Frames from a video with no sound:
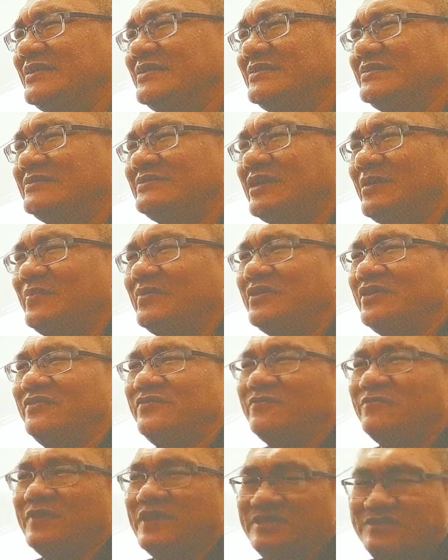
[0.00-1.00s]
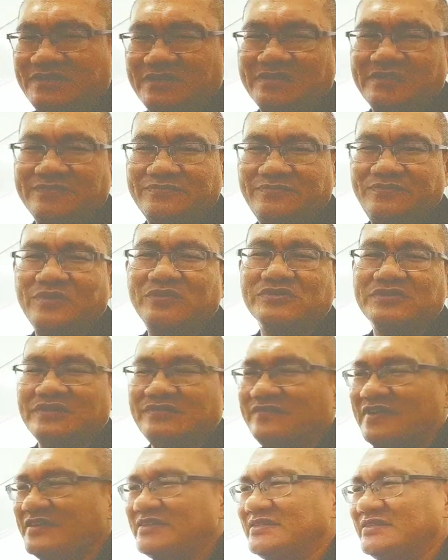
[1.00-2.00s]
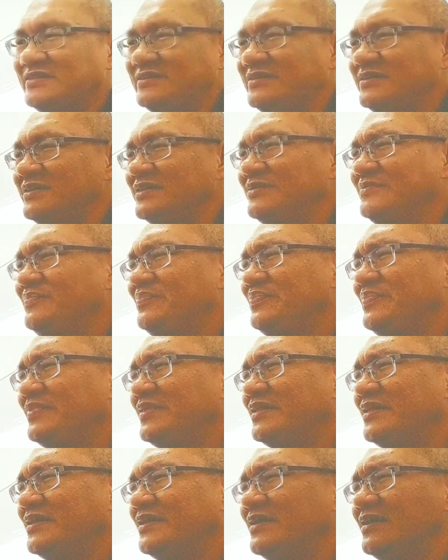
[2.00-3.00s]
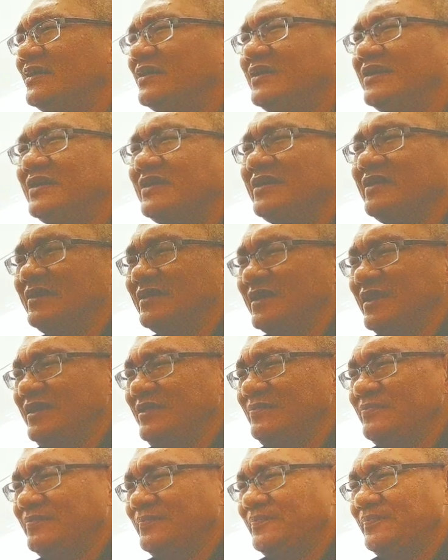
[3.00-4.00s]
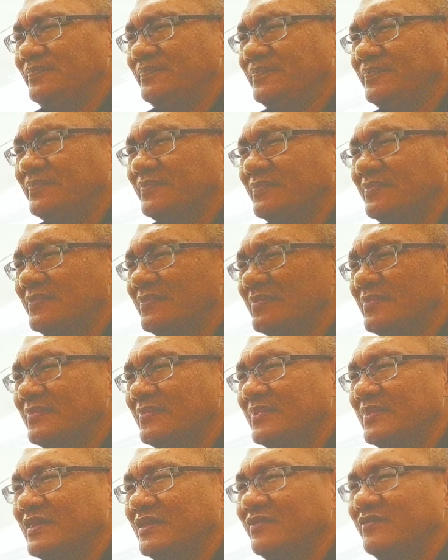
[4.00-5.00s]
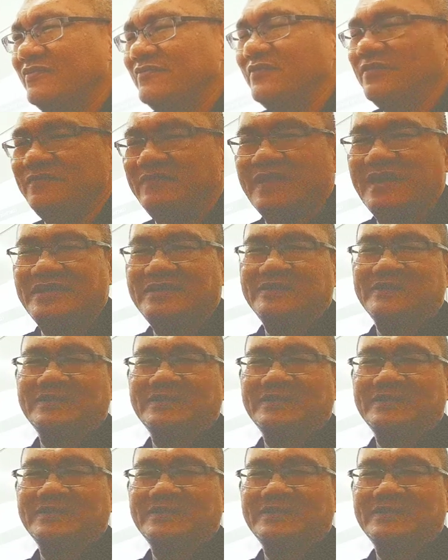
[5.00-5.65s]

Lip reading: sample of question post-event. Yeah. Okay. With that,